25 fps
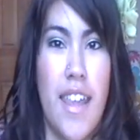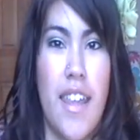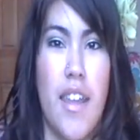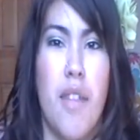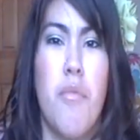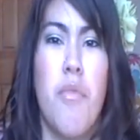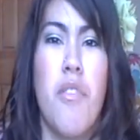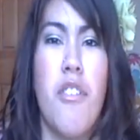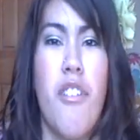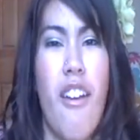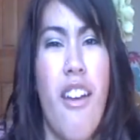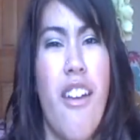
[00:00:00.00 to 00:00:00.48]
And
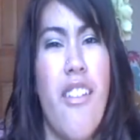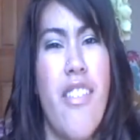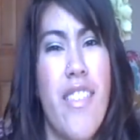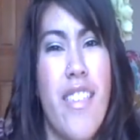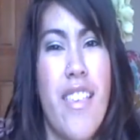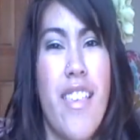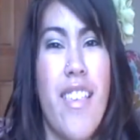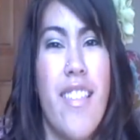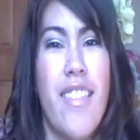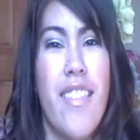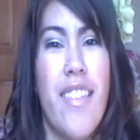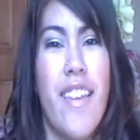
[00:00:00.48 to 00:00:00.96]
I'm sorry
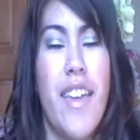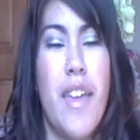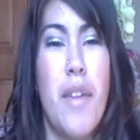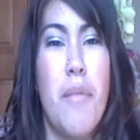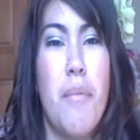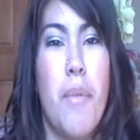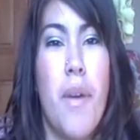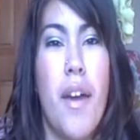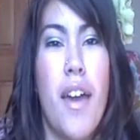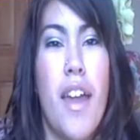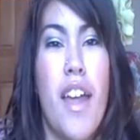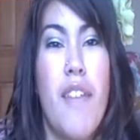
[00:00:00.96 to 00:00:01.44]
this is
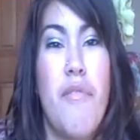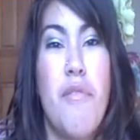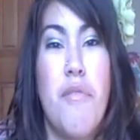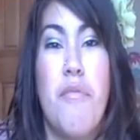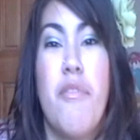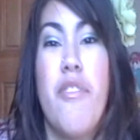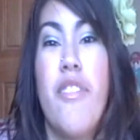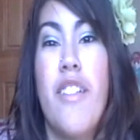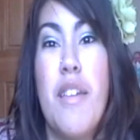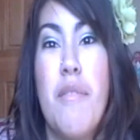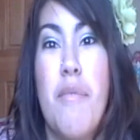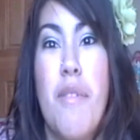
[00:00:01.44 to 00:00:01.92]
late, but I've been
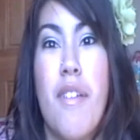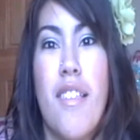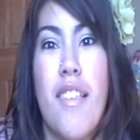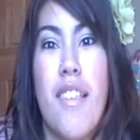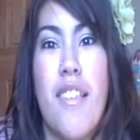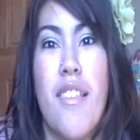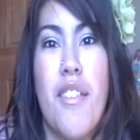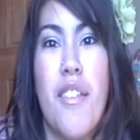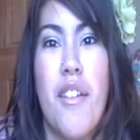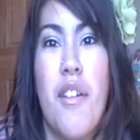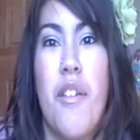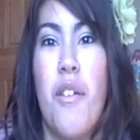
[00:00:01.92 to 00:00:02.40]
really
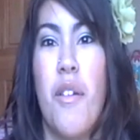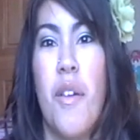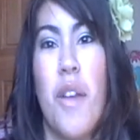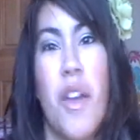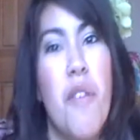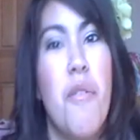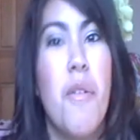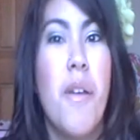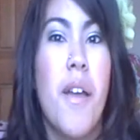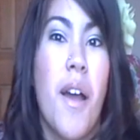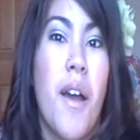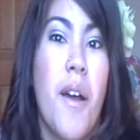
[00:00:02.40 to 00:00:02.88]
busy, so
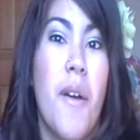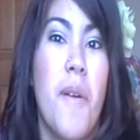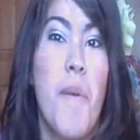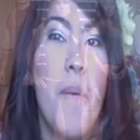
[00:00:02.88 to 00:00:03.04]
here we go.